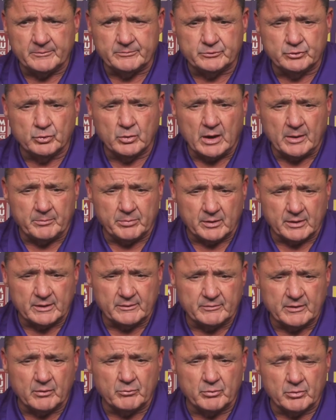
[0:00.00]
do I
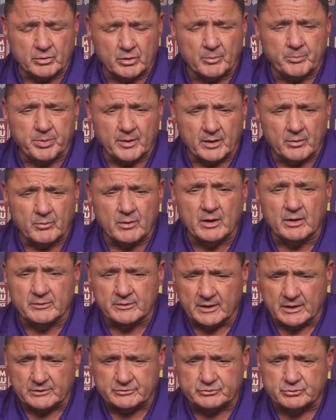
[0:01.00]
believe that we're going to play well? Yes.